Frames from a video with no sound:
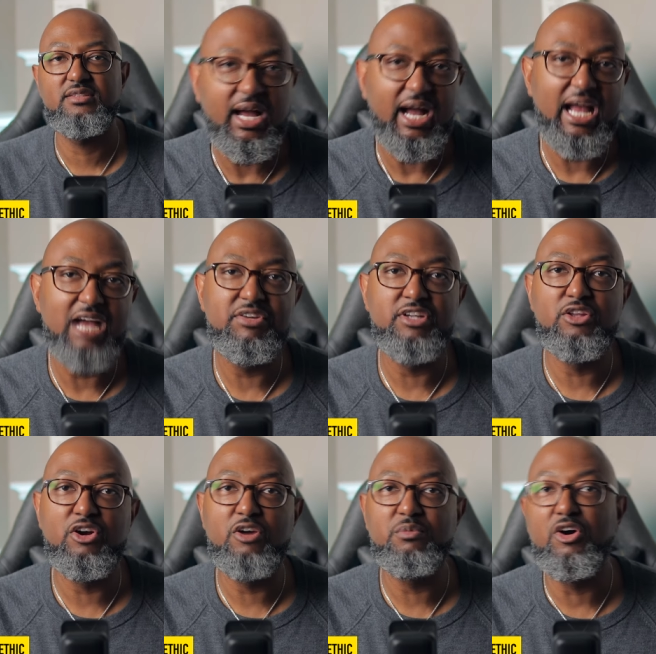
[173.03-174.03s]
I have an
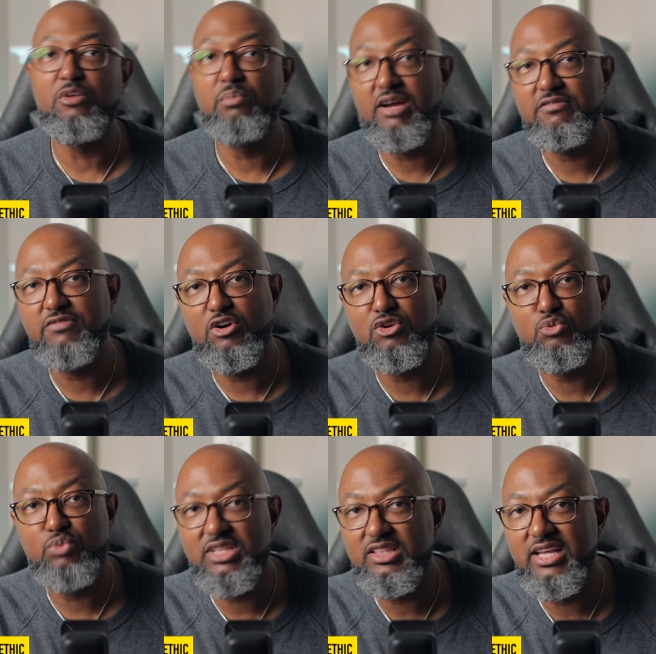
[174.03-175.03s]
alarm on my phone
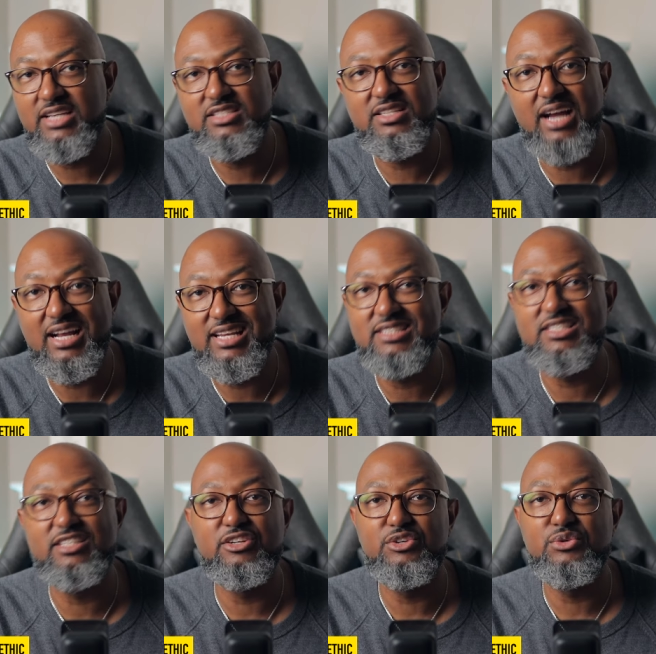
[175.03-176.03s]
with the things that I need to
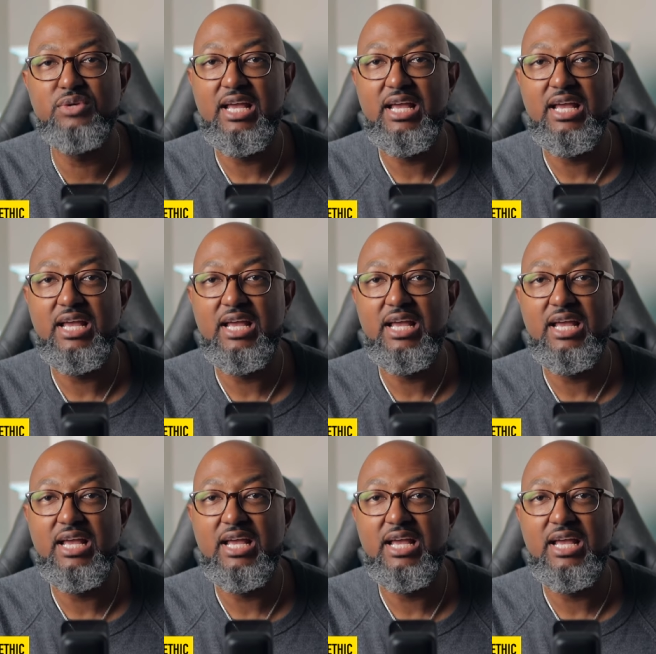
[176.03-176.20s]
do,